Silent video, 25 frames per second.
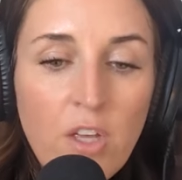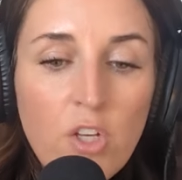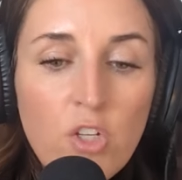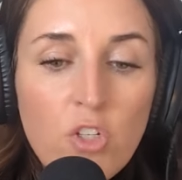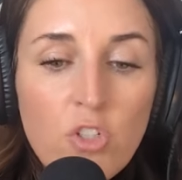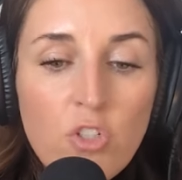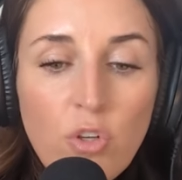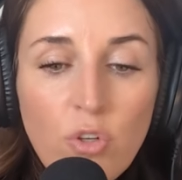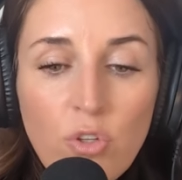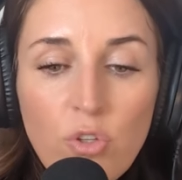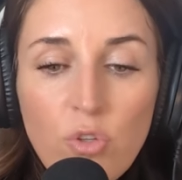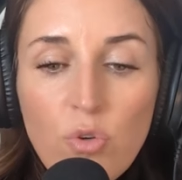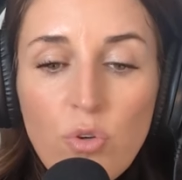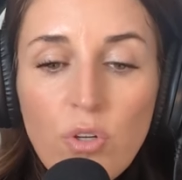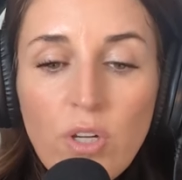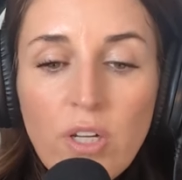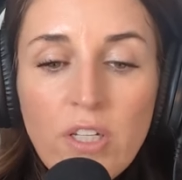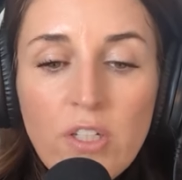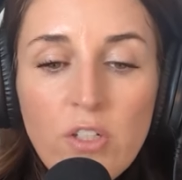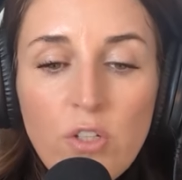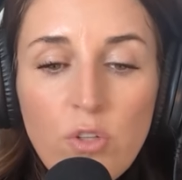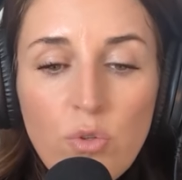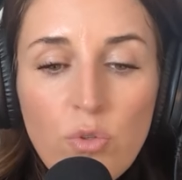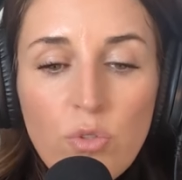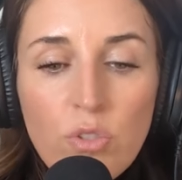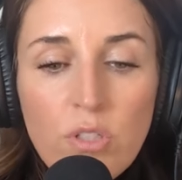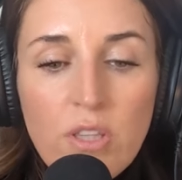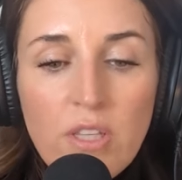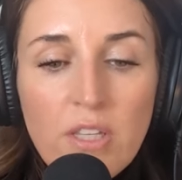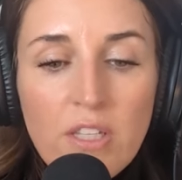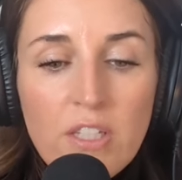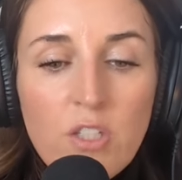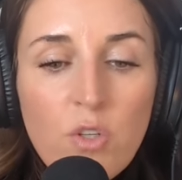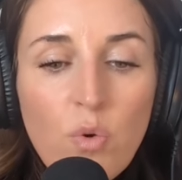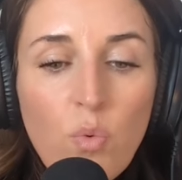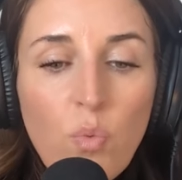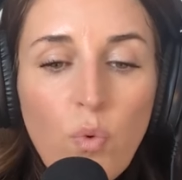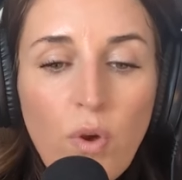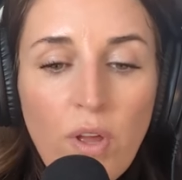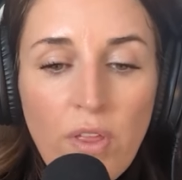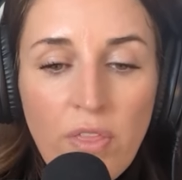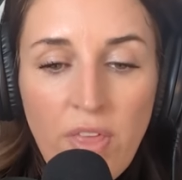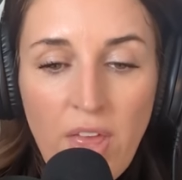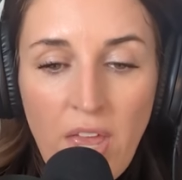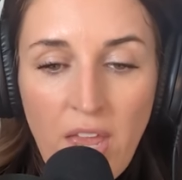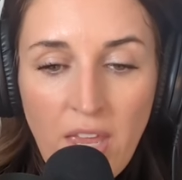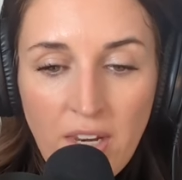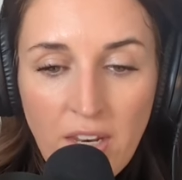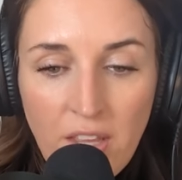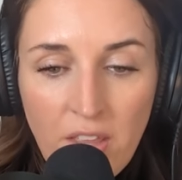So you can use this with
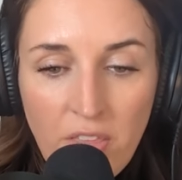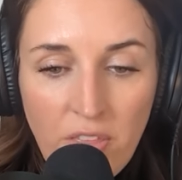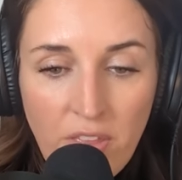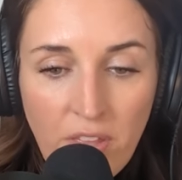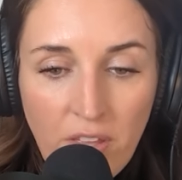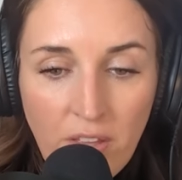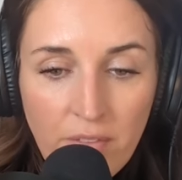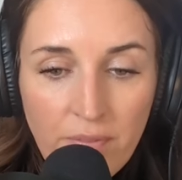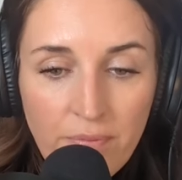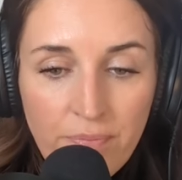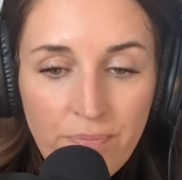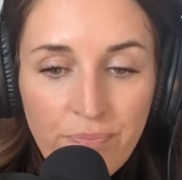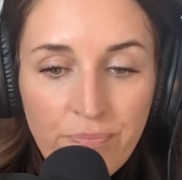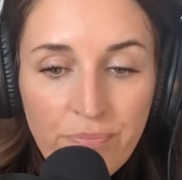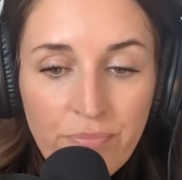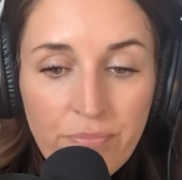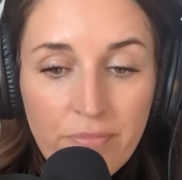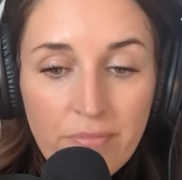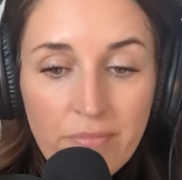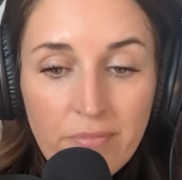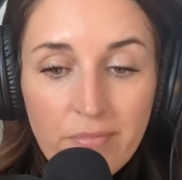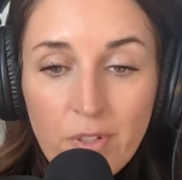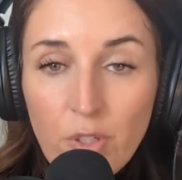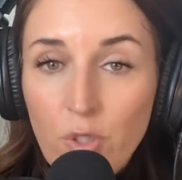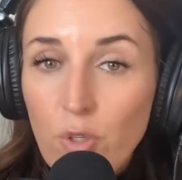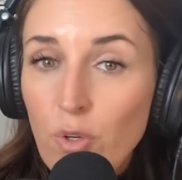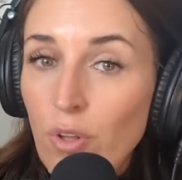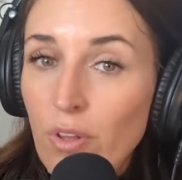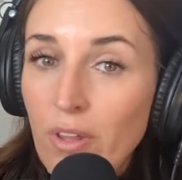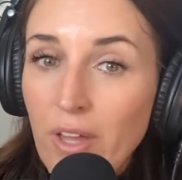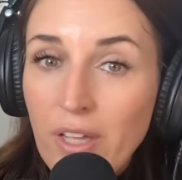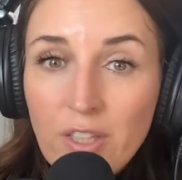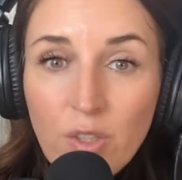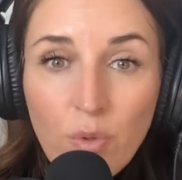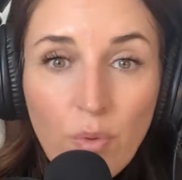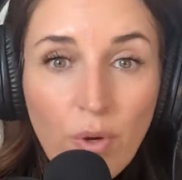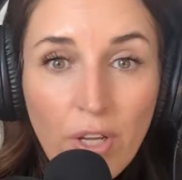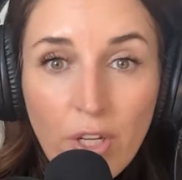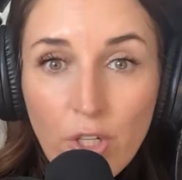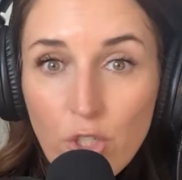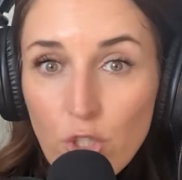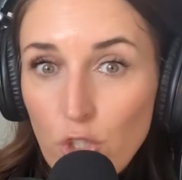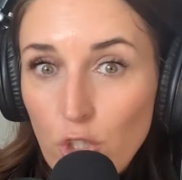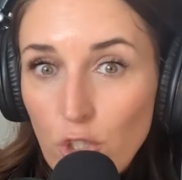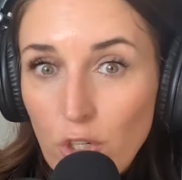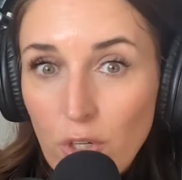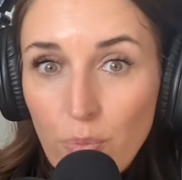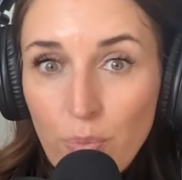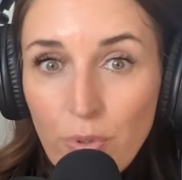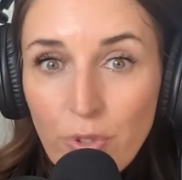anything. You don't like the way you
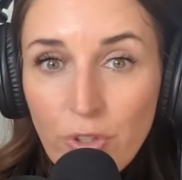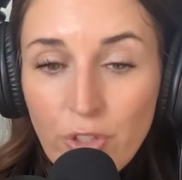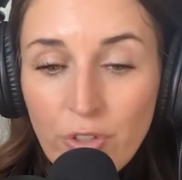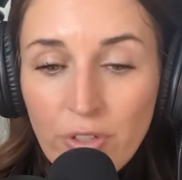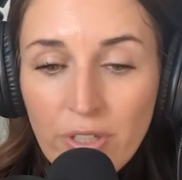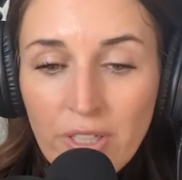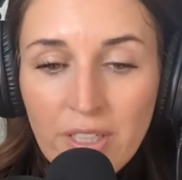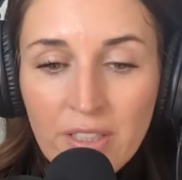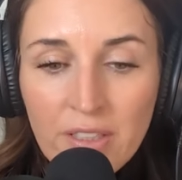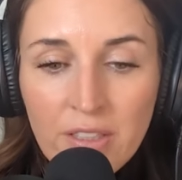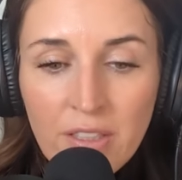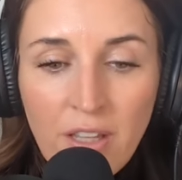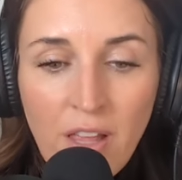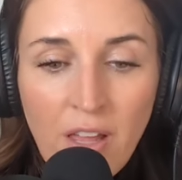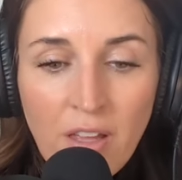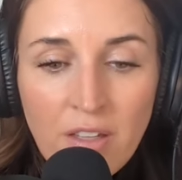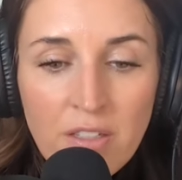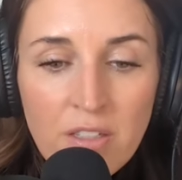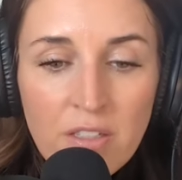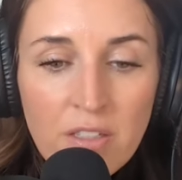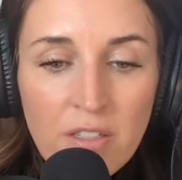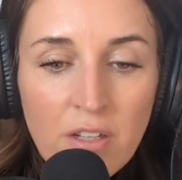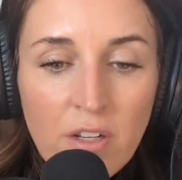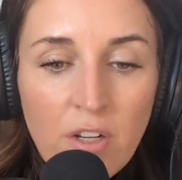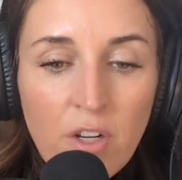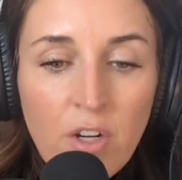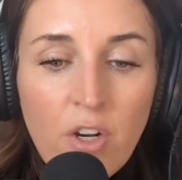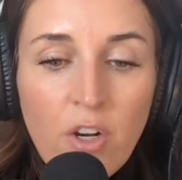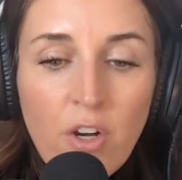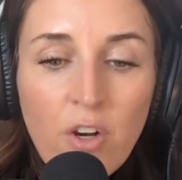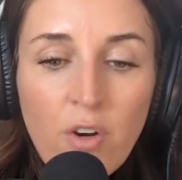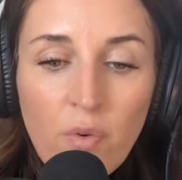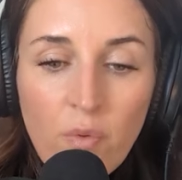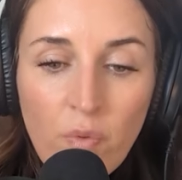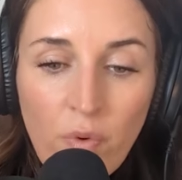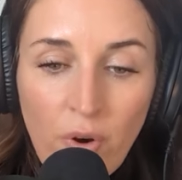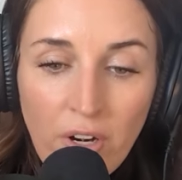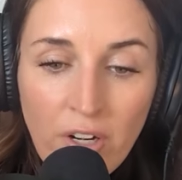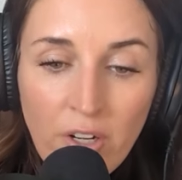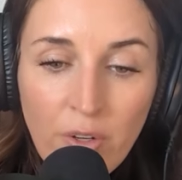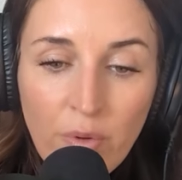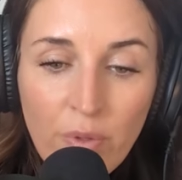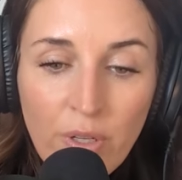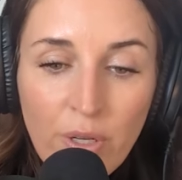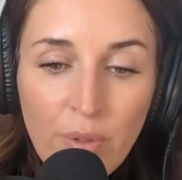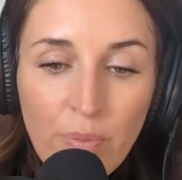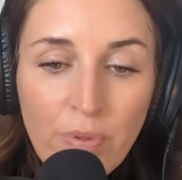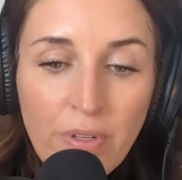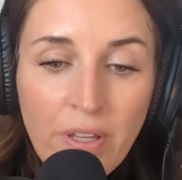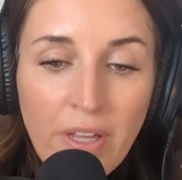showed up with your in-laws? Run a
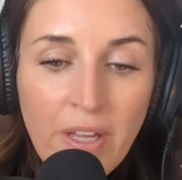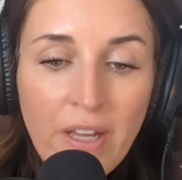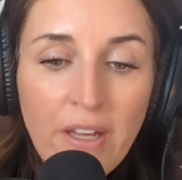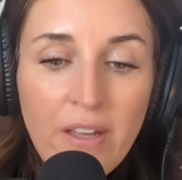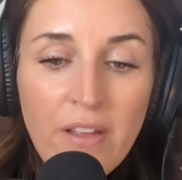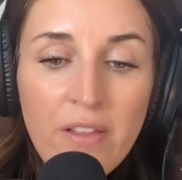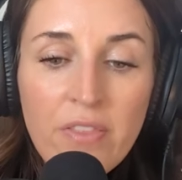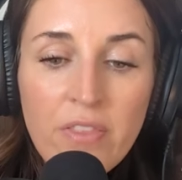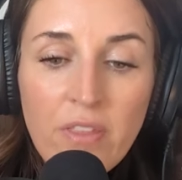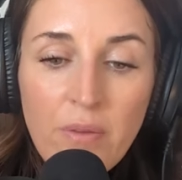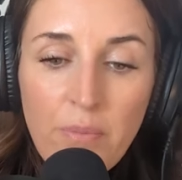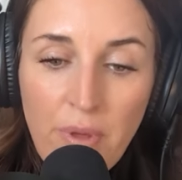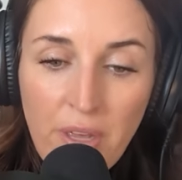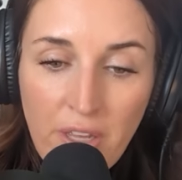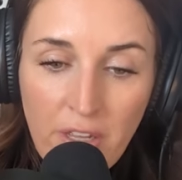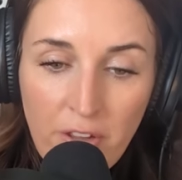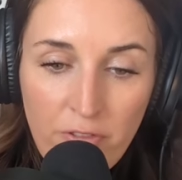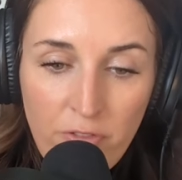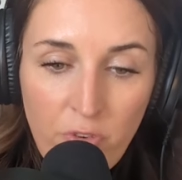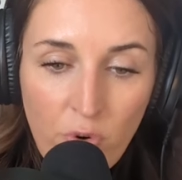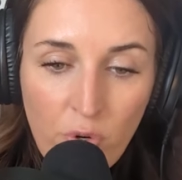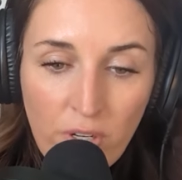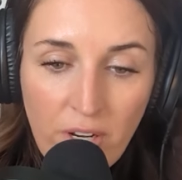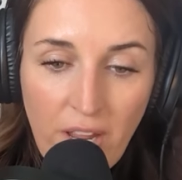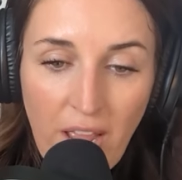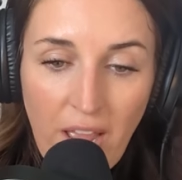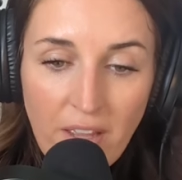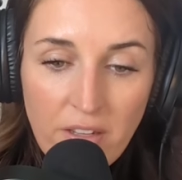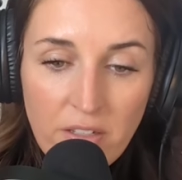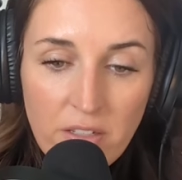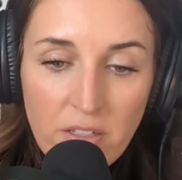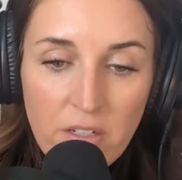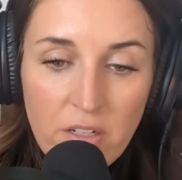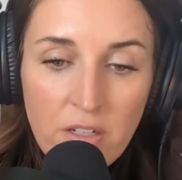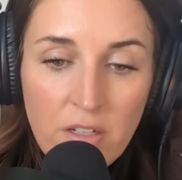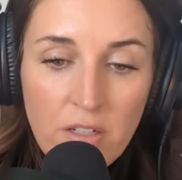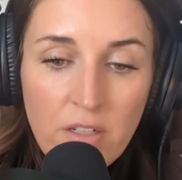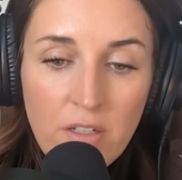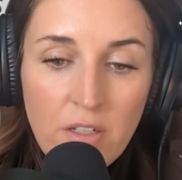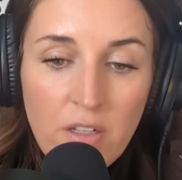replay, then make a forecast.